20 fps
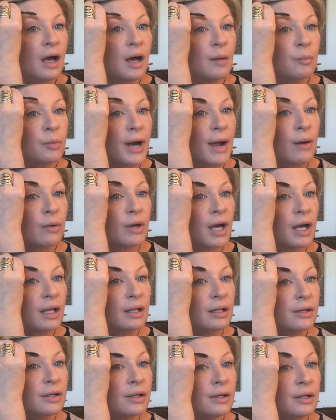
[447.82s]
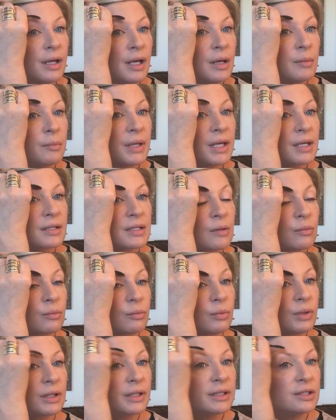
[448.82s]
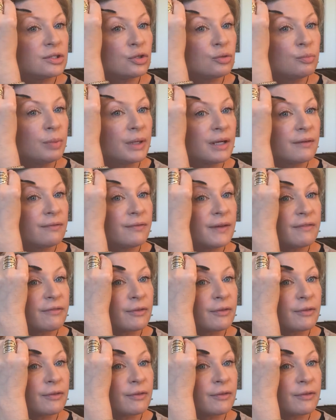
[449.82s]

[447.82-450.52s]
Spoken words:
brow color because I really do benefit